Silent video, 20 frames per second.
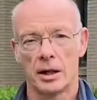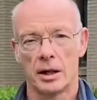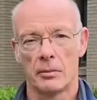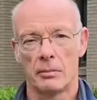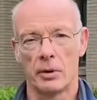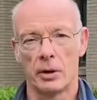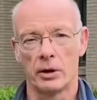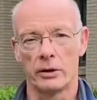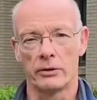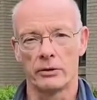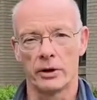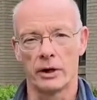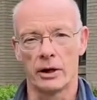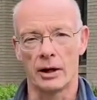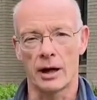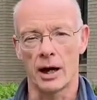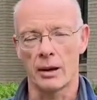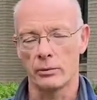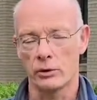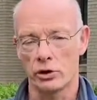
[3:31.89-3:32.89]
but
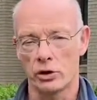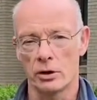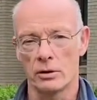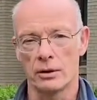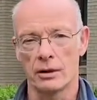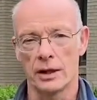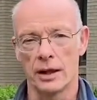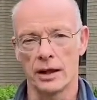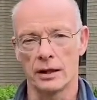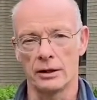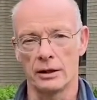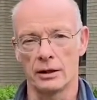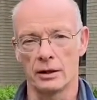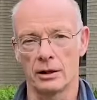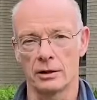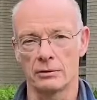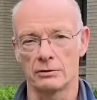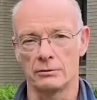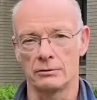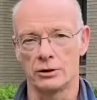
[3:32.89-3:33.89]
I'm sure that, you
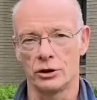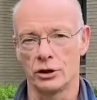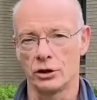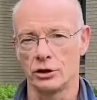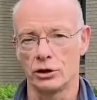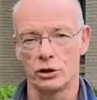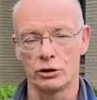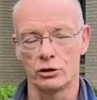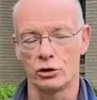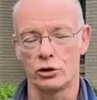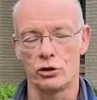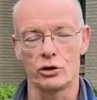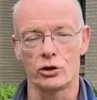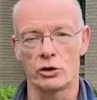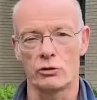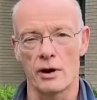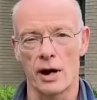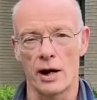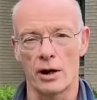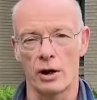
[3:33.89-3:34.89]
know, you'll choose the
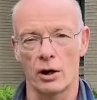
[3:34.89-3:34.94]
right